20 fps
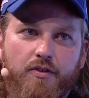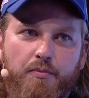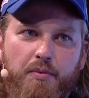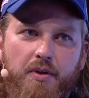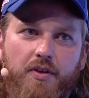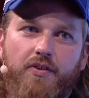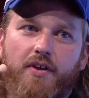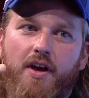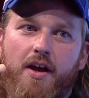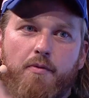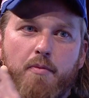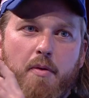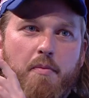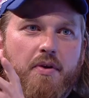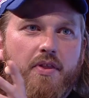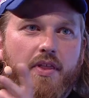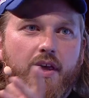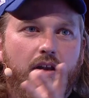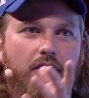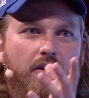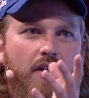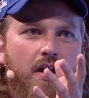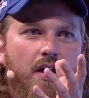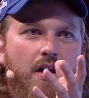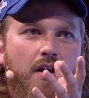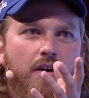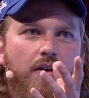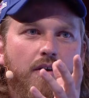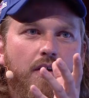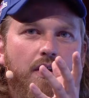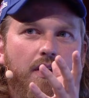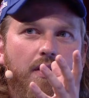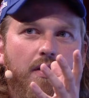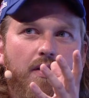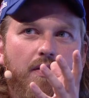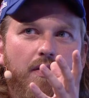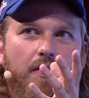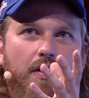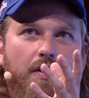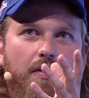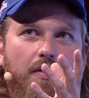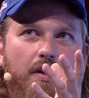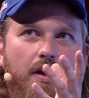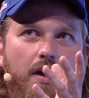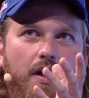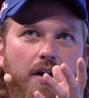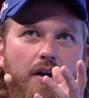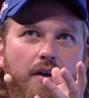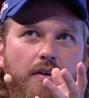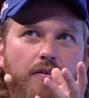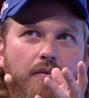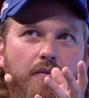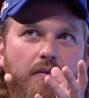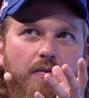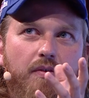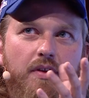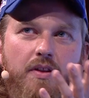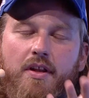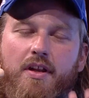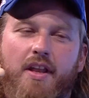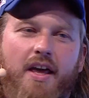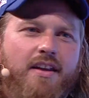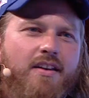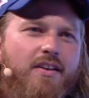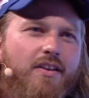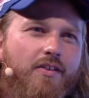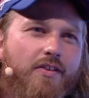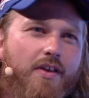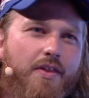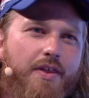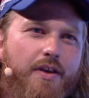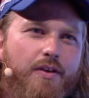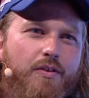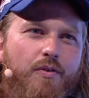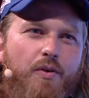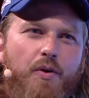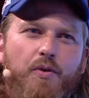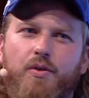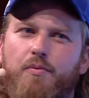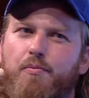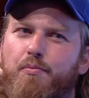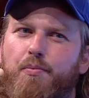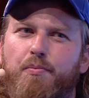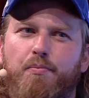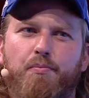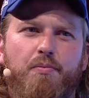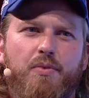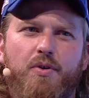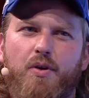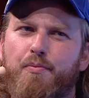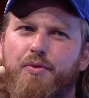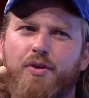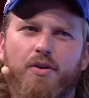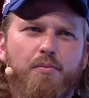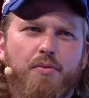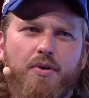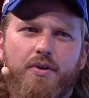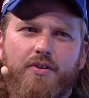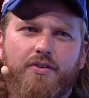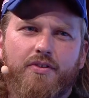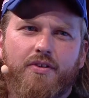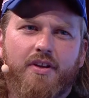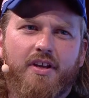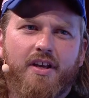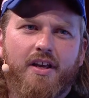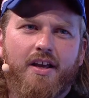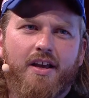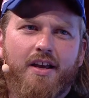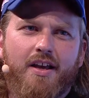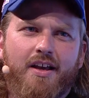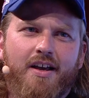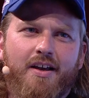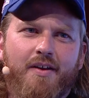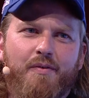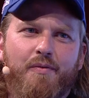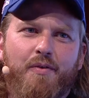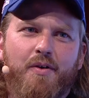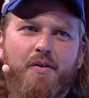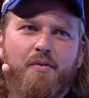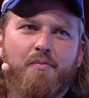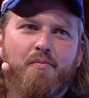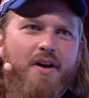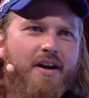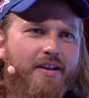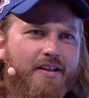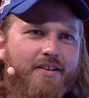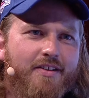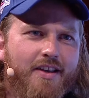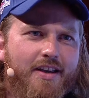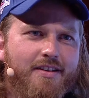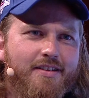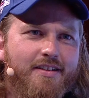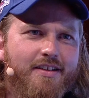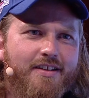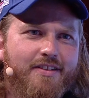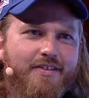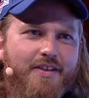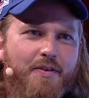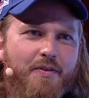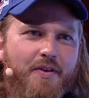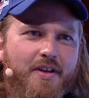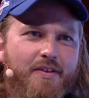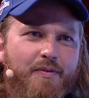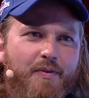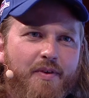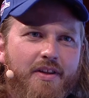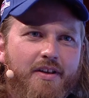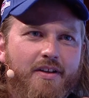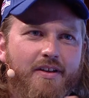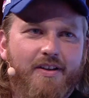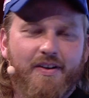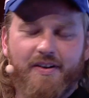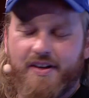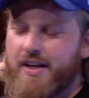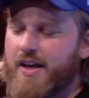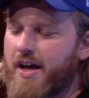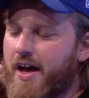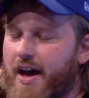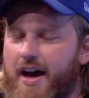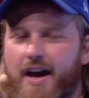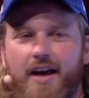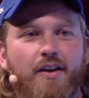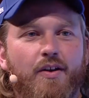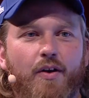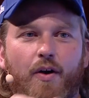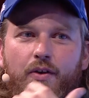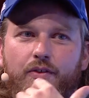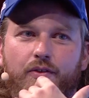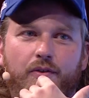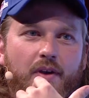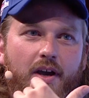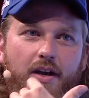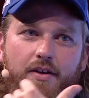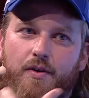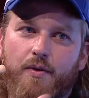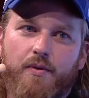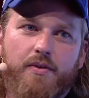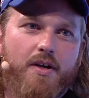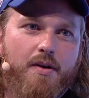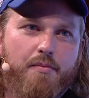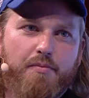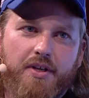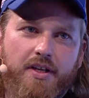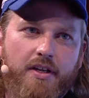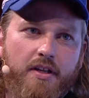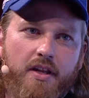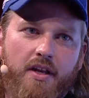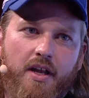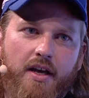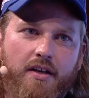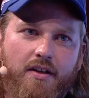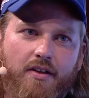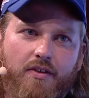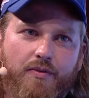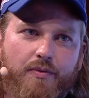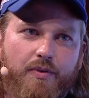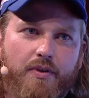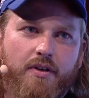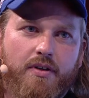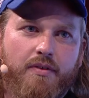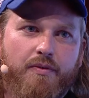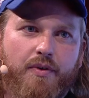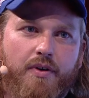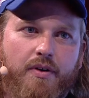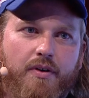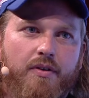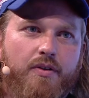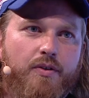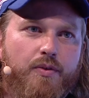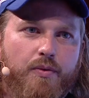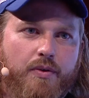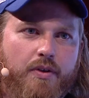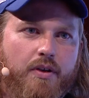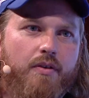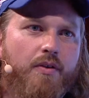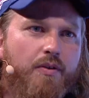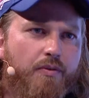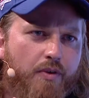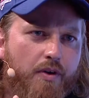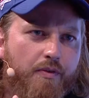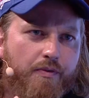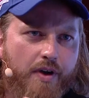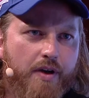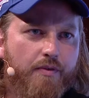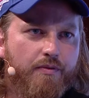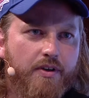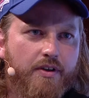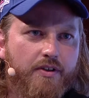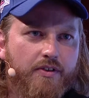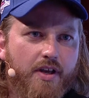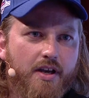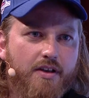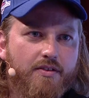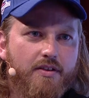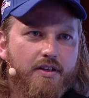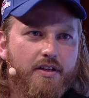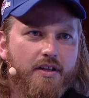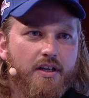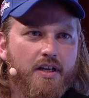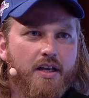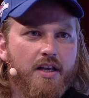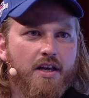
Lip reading: Because I remember that in the 90s, I think you wrote computer books for Markt und Technik, is that right? For that, and also you had your own company in the 90s for 5 years actually.